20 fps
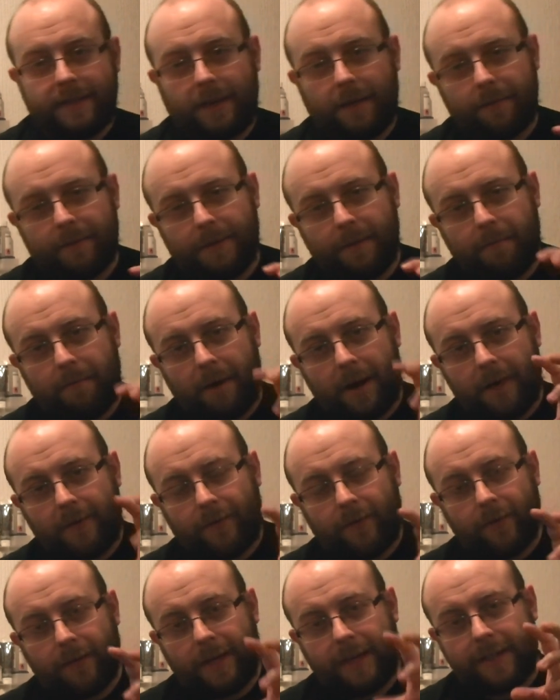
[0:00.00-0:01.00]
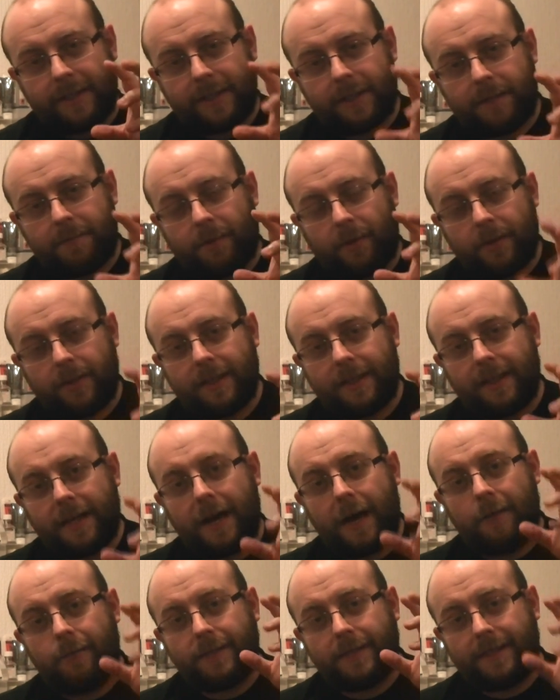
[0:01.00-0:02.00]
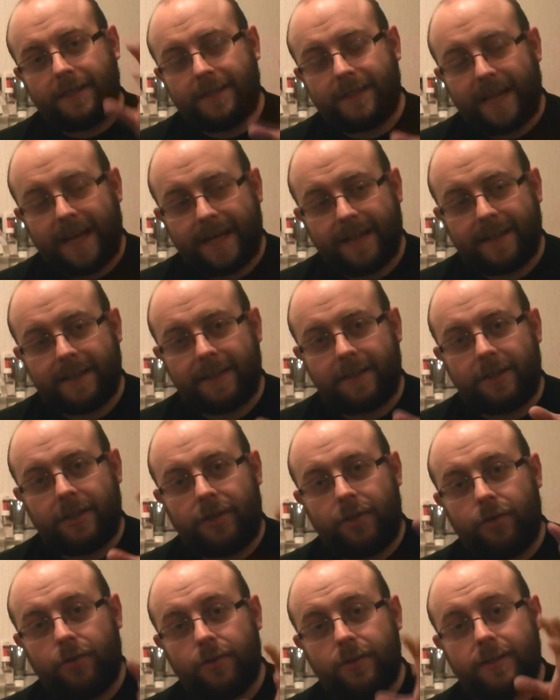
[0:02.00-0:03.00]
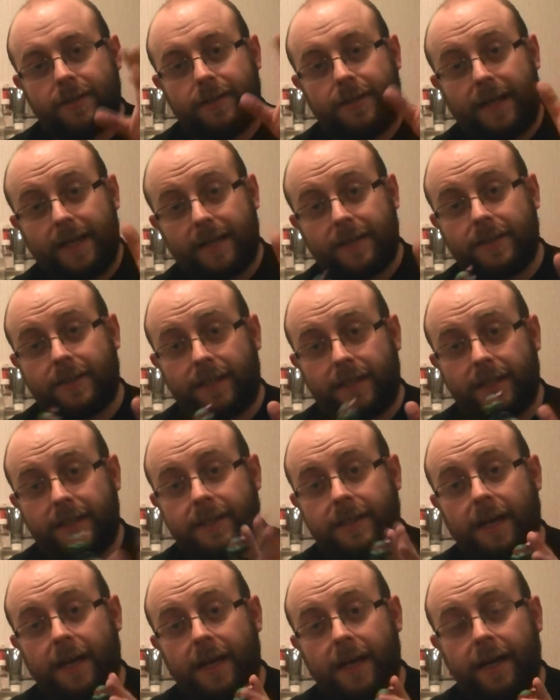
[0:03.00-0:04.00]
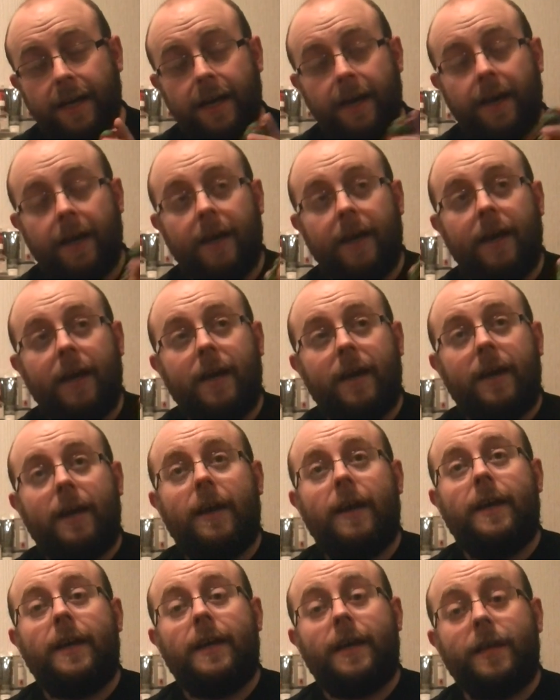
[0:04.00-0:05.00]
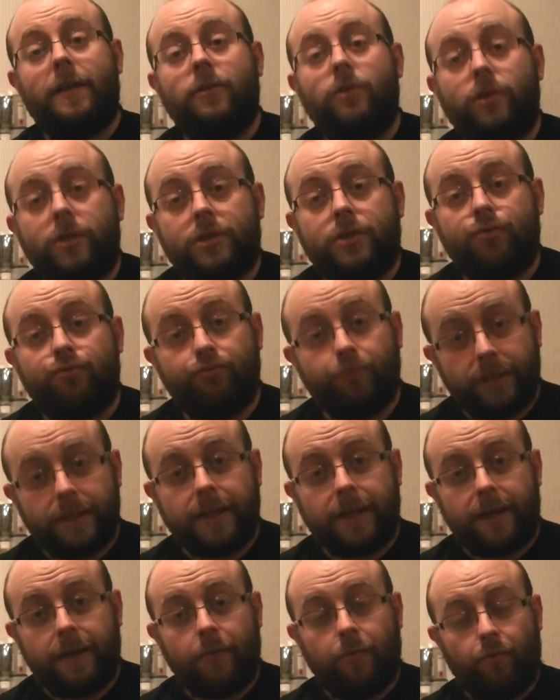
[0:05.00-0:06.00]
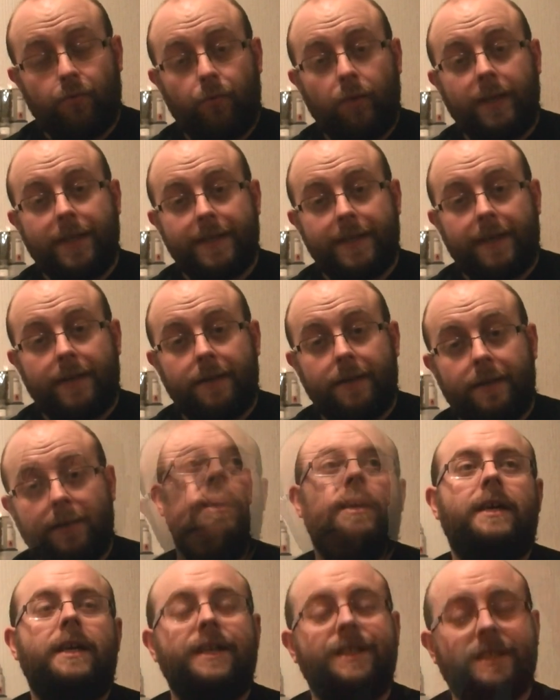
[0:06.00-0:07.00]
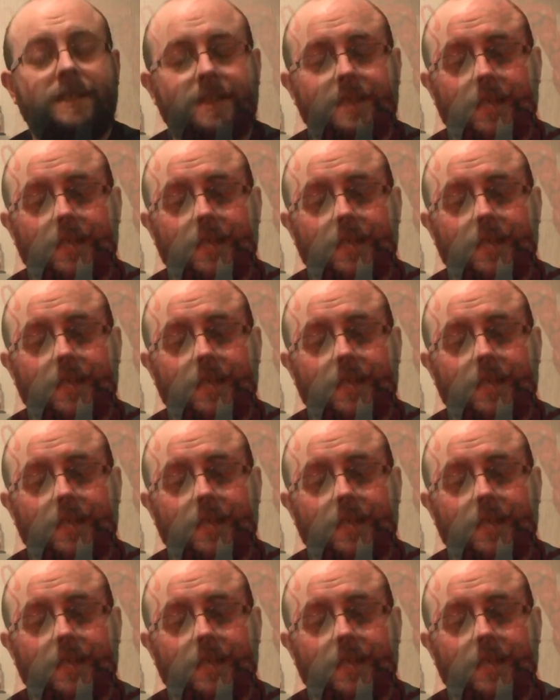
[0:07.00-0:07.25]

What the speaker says: up the Marvel Legends body that I was intending to use next to this guy, he looked really weedy. He just